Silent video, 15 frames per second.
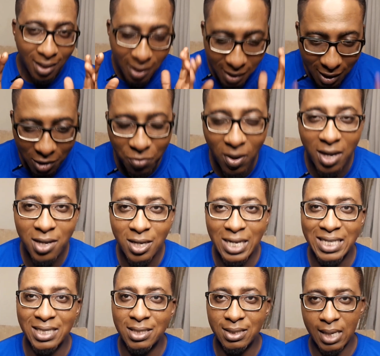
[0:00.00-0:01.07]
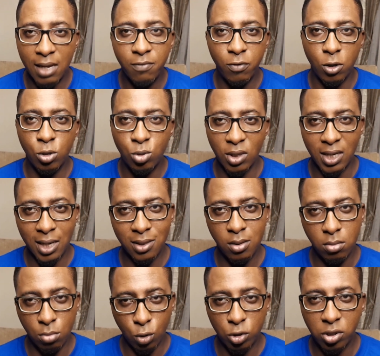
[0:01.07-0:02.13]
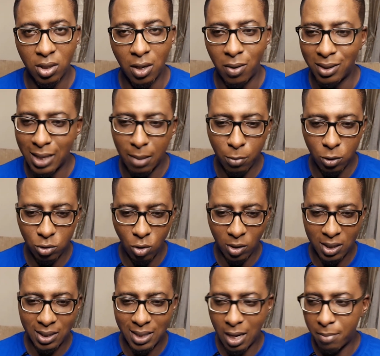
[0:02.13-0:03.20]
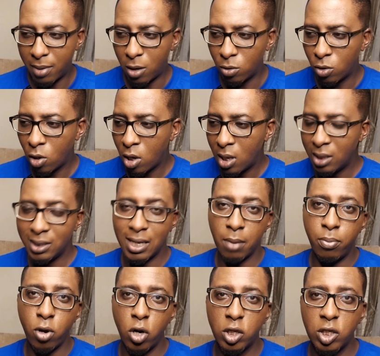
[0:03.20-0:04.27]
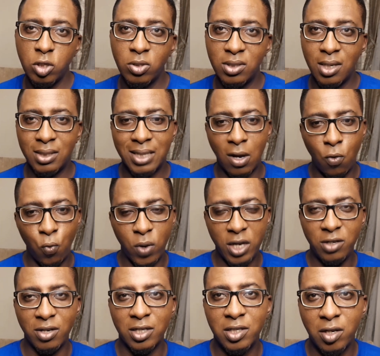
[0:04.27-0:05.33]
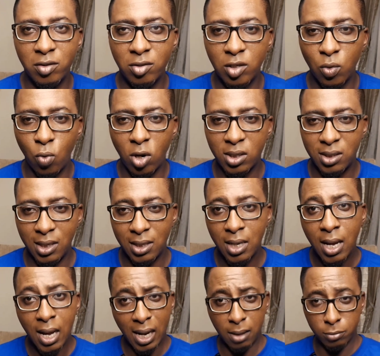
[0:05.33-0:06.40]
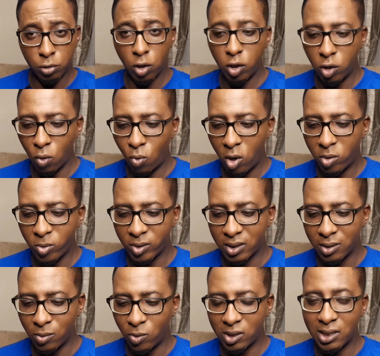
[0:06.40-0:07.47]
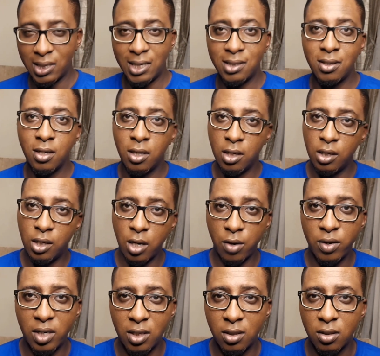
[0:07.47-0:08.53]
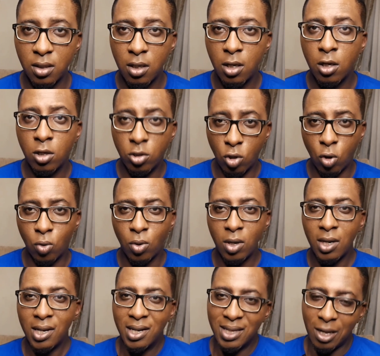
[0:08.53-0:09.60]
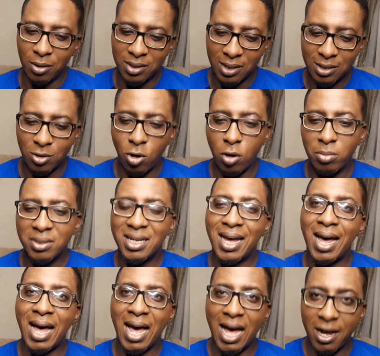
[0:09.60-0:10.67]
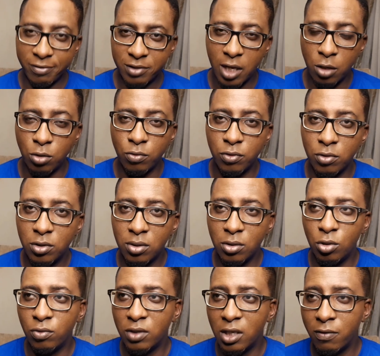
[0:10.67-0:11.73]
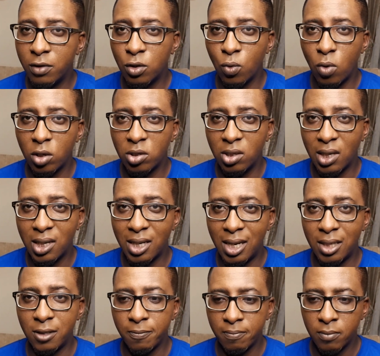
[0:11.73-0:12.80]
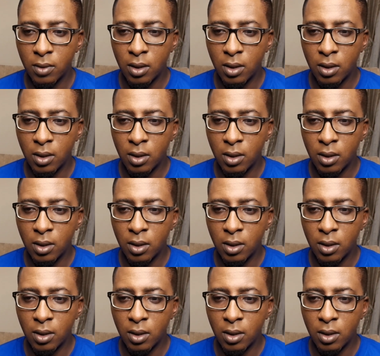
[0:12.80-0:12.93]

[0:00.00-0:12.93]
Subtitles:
this right here is the time for you to get emotional. Now, I'm not talking about the apology you tender when you're tendering the work saying, I'm sorry your work was late, here it is. No. Now, this comes after you've given the work to the client.